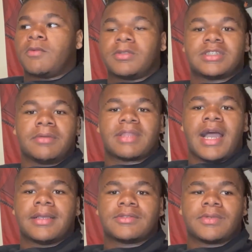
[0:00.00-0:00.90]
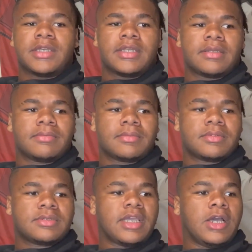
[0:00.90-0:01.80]
sometimes when
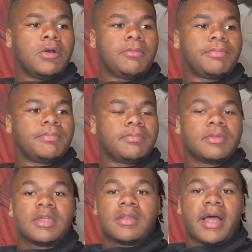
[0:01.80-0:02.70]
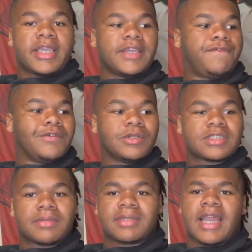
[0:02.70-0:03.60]
help like get food or
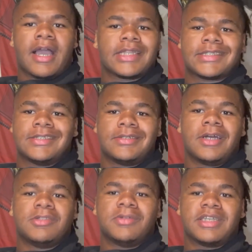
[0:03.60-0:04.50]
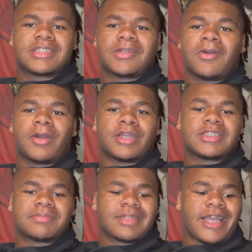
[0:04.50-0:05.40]
something, I have to do, go do Instacart or
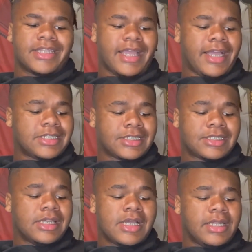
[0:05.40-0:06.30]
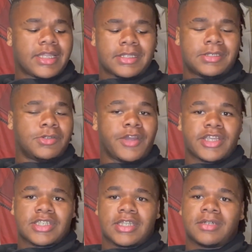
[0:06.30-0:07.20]
something like that. Just nothing too
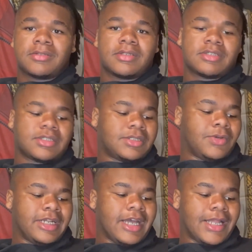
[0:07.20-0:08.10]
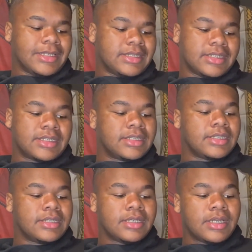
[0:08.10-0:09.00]
crazy though. It's twenty dollars is
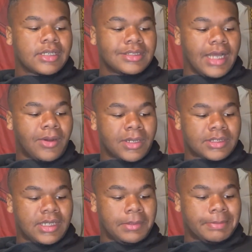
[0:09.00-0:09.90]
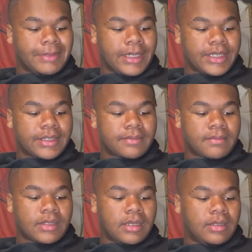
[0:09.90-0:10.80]
not hard to come by.
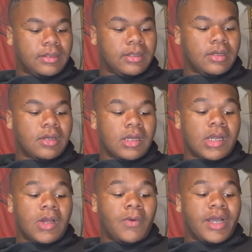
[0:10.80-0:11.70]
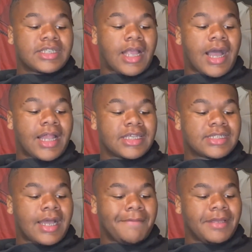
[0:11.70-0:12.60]
Was college
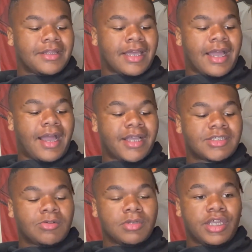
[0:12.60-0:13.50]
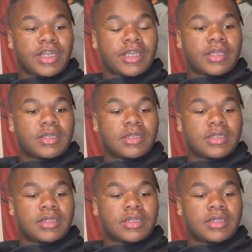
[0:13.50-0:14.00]
taught me that high school didn't.